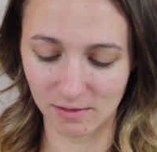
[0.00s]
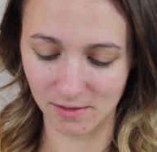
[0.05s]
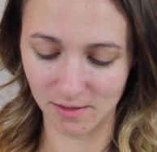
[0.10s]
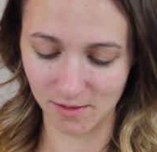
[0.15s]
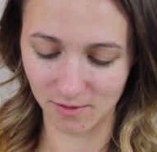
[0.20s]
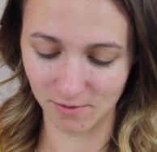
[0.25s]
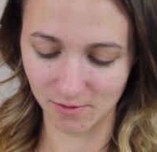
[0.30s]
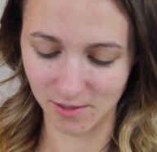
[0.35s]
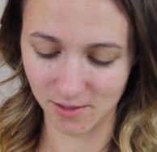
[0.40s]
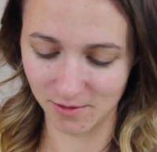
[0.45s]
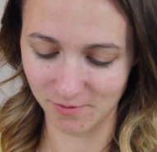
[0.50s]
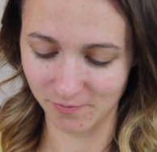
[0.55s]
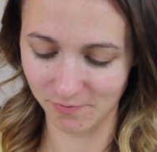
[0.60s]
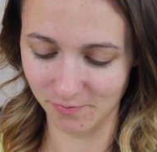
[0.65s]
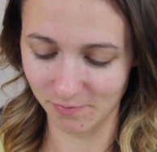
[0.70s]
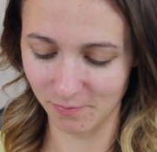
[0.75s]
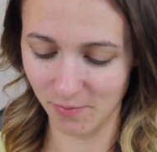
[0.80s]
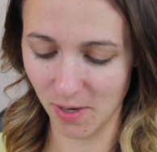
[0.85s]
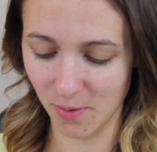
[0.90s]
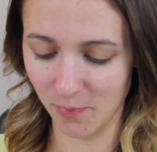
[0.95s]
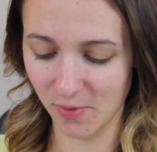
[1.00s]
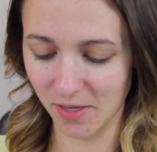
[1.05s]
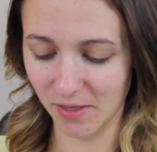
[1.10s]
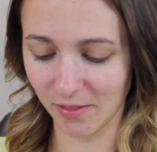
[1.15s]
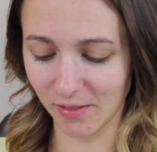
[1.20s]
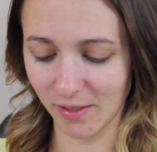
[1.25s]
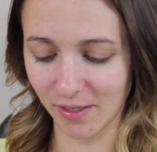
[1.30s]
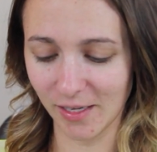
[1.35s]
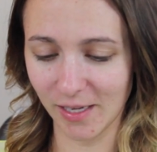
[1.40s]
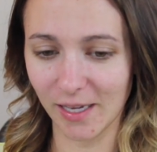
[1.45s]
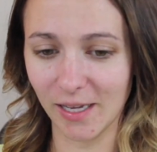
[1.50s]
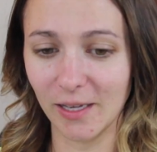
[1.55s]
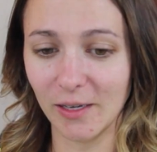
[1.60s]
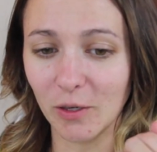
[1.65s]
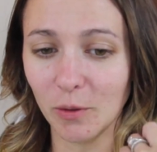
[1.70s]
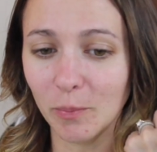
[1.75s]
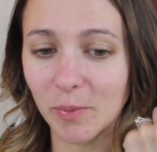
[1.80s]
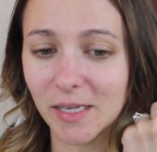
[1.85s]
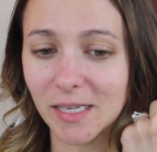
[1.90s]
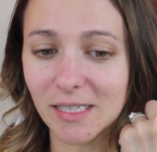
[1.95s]
I don't know. It might be a
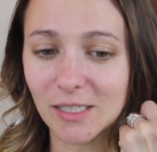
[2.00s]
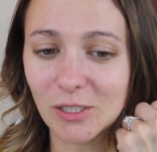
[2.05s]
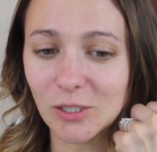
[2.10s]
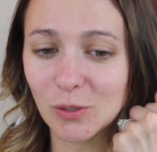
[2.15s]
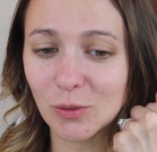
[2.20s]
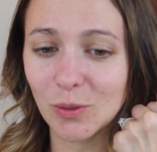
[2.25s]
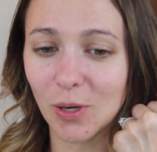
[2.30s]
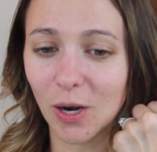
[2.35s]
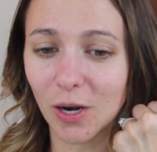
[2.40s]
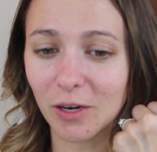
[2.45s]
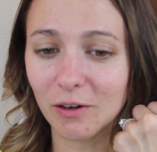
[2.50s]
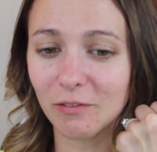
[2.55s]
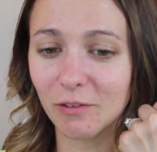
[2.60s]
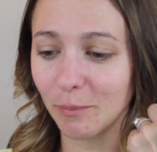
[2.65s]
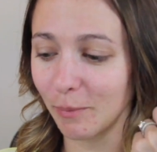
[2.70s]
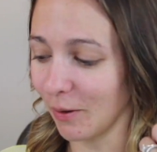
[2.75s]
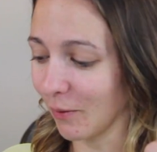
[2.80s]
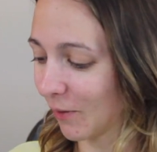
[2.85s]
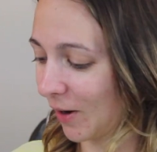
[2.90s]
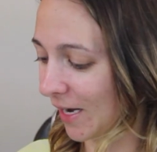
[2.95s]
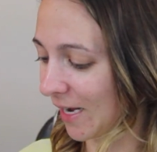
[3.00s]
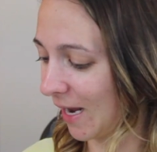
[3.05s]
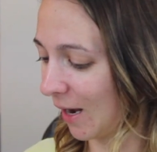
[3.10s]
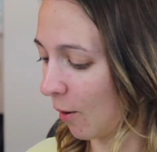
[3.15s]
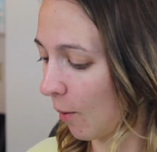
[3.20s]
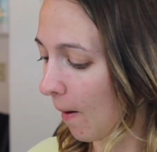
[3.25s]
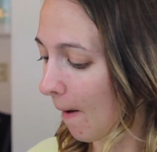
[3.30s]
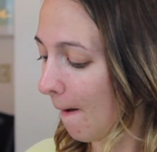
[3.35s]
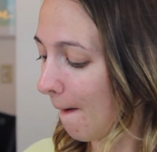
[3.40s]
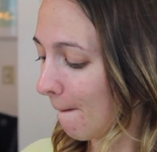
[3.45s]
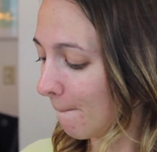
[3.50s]
little bit too dark for me right now.